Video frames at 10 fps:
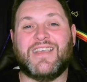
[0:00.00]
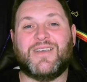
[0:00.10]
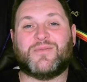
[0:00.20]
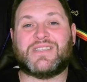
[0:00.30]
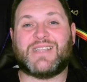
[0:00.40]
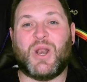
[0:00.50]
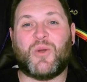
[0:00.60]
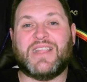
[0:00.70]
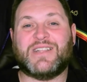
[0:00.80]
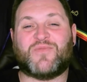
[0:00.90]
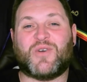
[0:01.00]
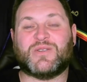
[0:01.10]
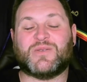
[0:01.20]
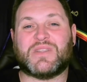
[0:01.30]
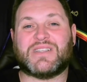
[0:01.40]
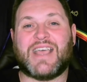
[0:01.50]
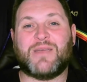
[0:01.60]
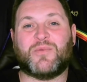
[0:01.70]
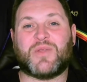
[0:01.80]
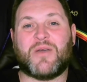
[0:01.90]
We're still looking to rise up the
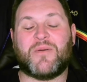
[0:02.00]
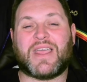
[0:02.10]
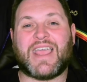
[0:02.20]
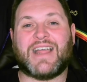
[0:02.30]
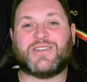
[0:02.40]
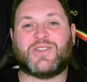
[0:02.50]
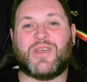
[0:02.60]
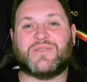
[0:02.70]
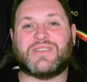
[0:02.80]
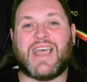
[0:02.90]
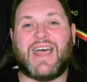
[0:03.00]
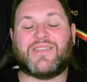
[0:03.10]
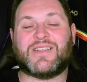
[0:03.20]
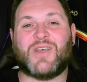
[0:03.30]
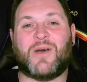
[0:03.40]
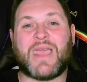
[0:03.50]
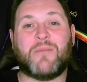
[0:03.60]
table, though, and catch those at the top.